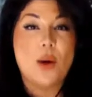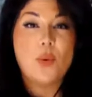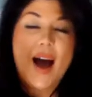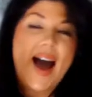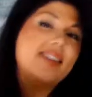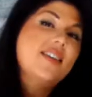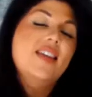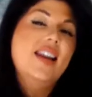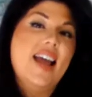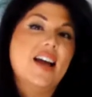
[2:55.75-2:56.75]
I will add
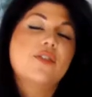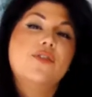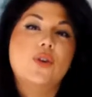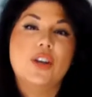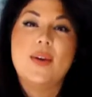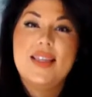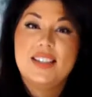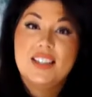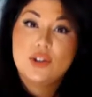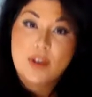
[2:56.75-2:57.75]
the link for you in
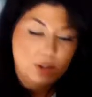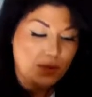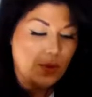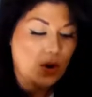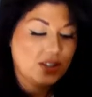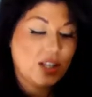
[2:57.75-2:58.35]
the description box.